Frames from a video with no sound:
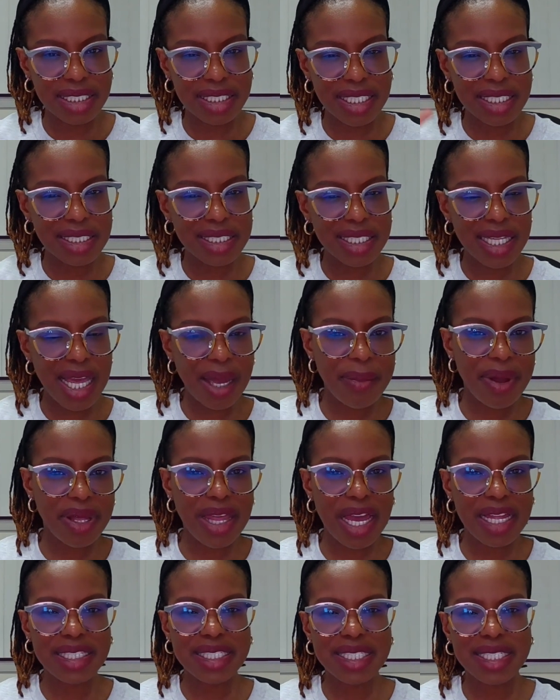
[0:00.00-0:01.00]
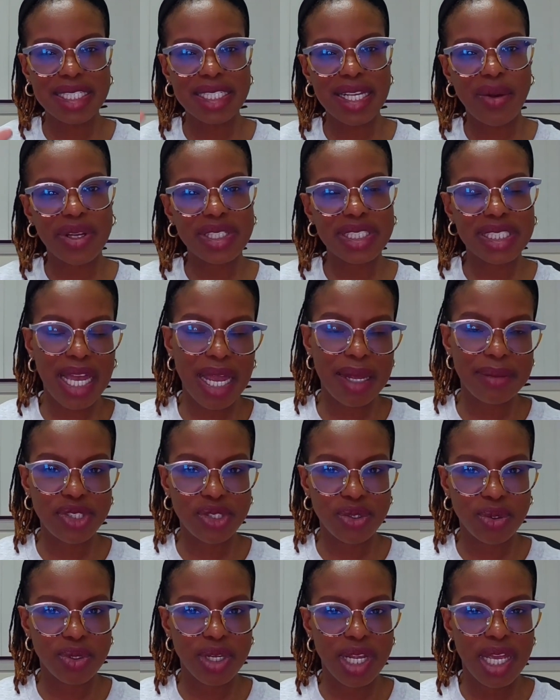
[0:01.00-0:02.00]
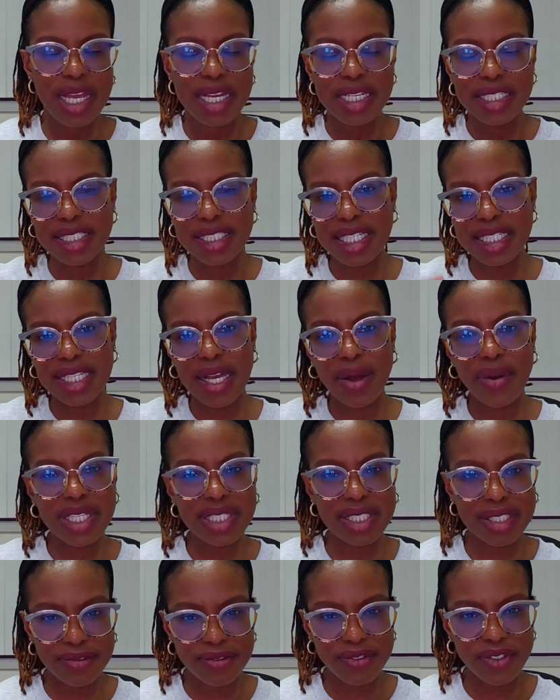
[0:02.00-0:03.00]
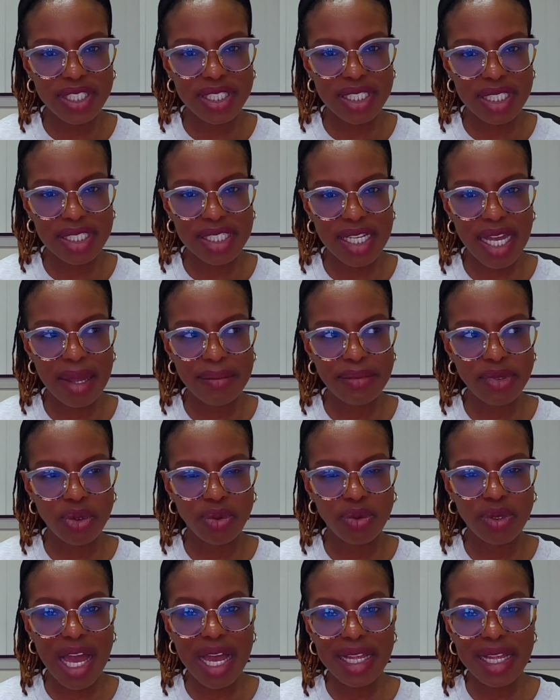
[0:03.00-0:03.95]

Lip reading: Think about that 6 hour time zone, 6 hour difference in time zone.